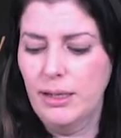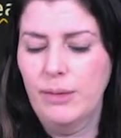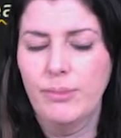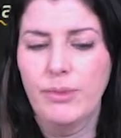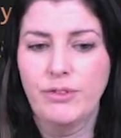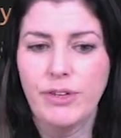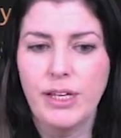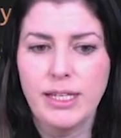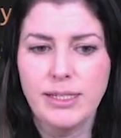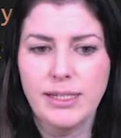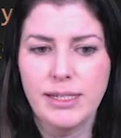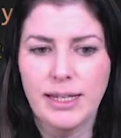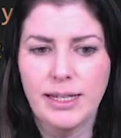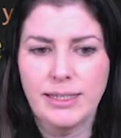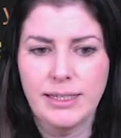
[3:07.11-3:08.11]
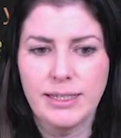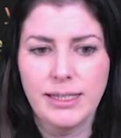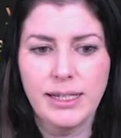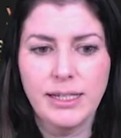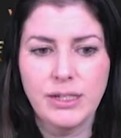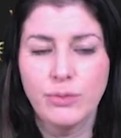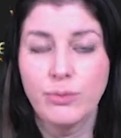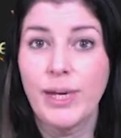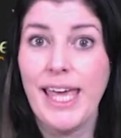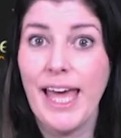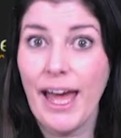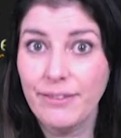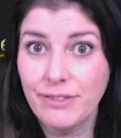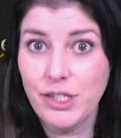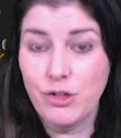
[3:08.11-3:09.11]
But first, as I said, we
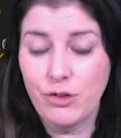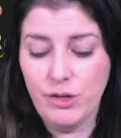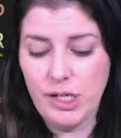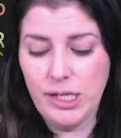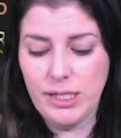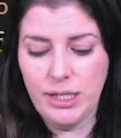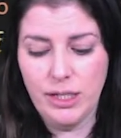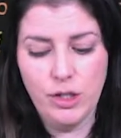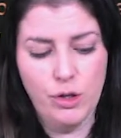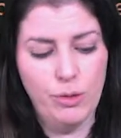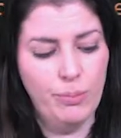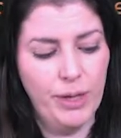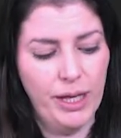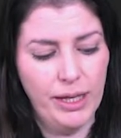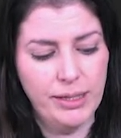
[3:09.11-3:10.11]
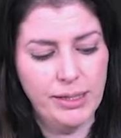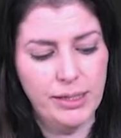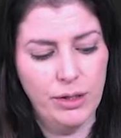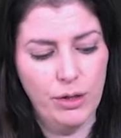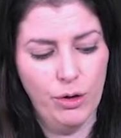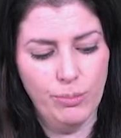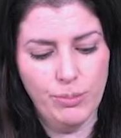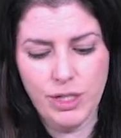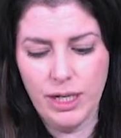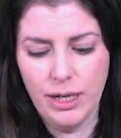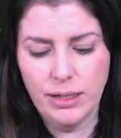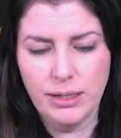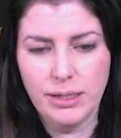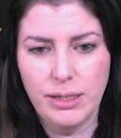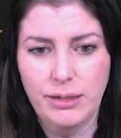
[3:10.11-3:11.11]
have to create a new person object.
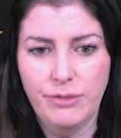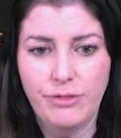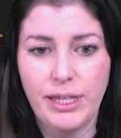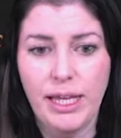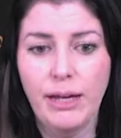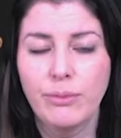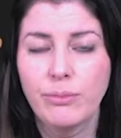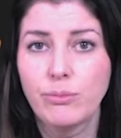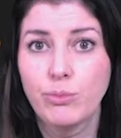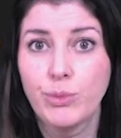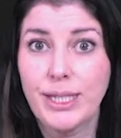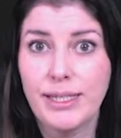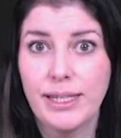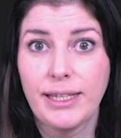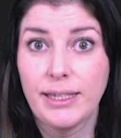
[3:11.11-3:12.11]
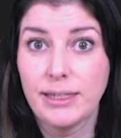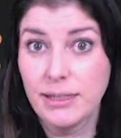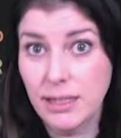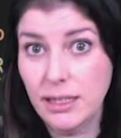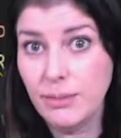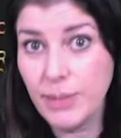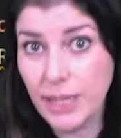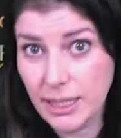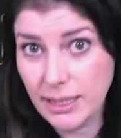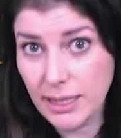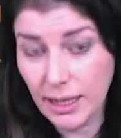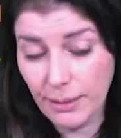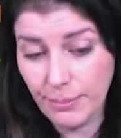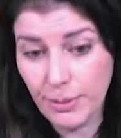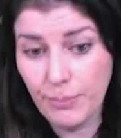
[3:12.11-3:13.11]
So for that, we say this is going to be a
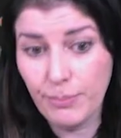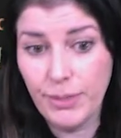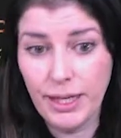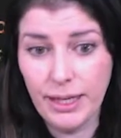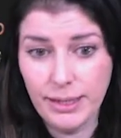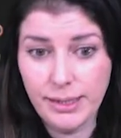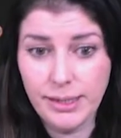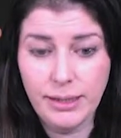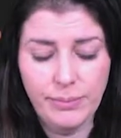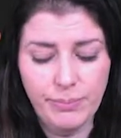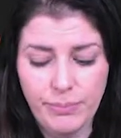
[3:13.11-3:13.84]
type person.